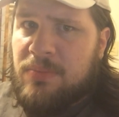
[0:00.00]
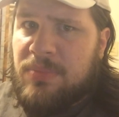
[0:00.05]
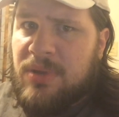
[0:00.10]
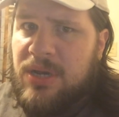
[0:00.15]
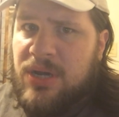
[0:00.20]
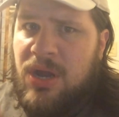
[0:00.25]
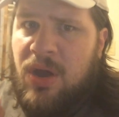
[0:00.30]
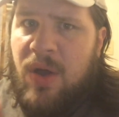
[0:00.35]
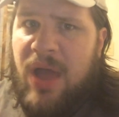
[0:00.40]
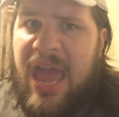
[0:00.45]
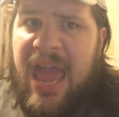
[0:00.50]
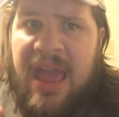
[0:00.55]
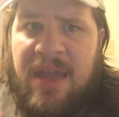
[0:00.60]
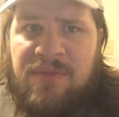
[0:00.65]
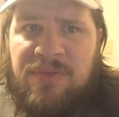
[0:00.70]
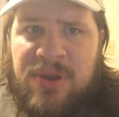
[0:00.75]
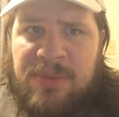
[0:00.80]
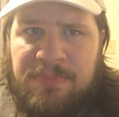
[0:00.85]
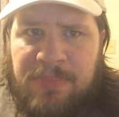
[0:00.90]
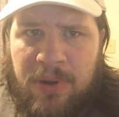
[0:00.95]
But no,
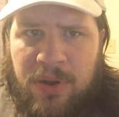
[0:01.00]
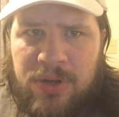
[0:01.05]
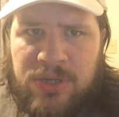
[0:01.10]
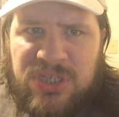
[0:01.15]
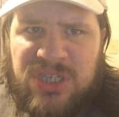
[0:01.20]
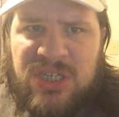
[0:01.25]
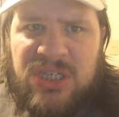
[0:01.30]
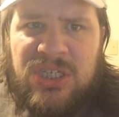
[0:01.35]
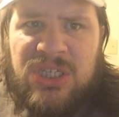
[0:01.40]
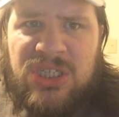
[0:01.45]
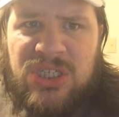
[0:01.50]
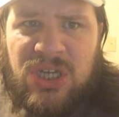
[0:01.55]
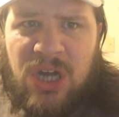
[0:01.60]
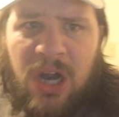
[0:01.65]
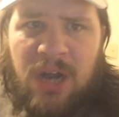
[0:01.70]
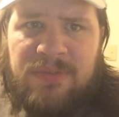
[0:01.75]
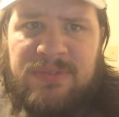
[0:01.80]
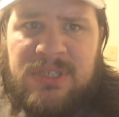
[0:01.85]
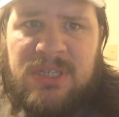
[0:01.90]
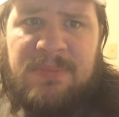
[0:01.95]
every person
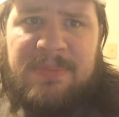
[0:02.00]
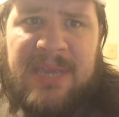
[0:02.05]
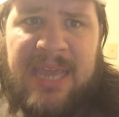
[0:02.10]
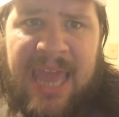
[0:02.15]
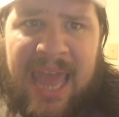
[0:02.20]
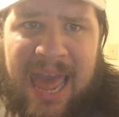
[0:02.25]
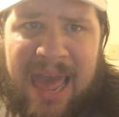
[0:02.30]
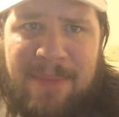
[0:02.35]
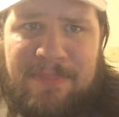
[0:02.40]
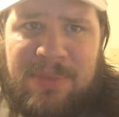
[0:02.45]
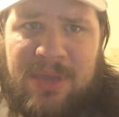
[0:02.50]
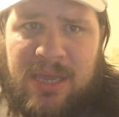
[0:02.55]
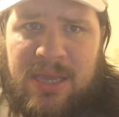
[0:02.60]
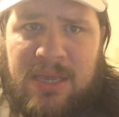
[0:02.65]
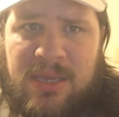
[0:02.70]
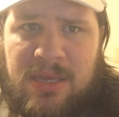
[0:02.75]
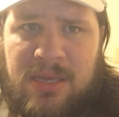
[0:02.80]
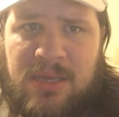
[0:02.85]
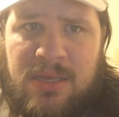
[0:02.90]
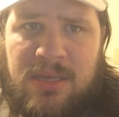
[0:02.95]
deserves to be
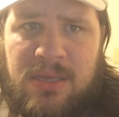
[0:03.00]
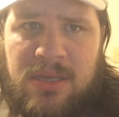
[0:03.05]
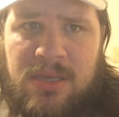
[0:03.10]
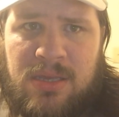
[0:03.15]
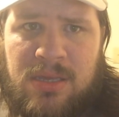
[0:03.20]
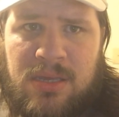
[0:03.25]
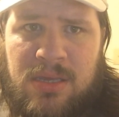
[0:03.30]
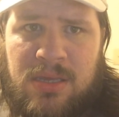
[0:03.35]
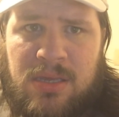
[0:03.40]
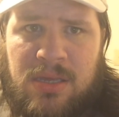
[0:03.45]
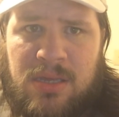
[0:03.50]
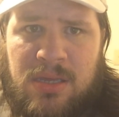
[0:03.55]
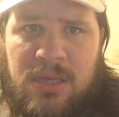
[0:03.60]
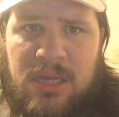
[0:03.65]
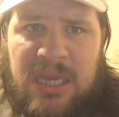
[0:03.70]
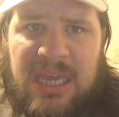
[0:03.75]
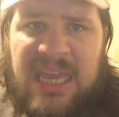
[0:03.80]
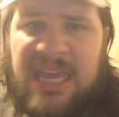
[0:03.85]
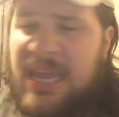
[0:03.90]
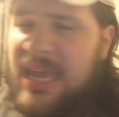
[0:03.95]
happy.
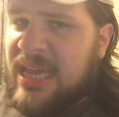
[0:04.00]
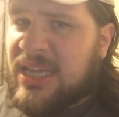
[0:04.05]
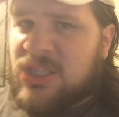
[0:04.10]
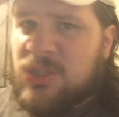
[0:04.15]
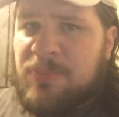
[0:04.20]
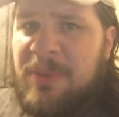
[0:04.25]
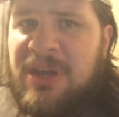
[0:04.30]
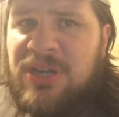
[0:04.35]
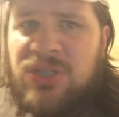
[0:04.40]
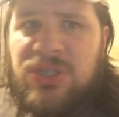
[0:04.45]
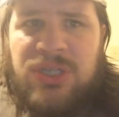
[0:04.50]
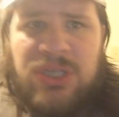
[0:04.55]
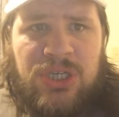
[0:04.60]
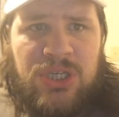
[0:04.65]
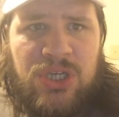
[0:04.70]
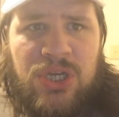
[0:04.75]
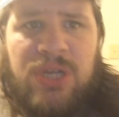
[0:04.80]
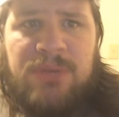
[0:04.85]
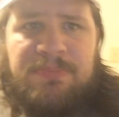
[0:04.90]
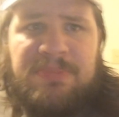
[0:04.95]
Especially
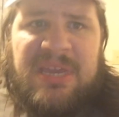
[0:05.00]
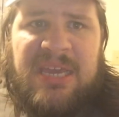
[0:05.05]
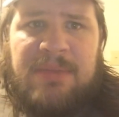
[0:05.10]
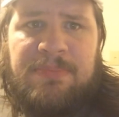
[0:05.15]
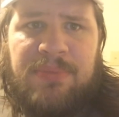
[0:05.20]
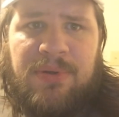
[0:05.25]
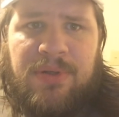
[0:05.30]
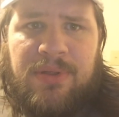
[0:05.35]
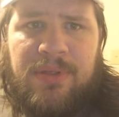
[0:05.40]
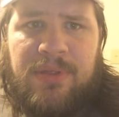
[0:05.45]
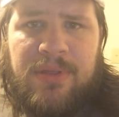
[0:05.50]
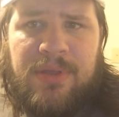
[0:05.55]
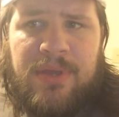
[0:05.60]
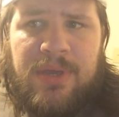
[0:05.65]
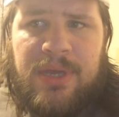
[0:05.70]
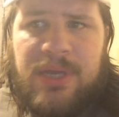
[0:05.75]
good people.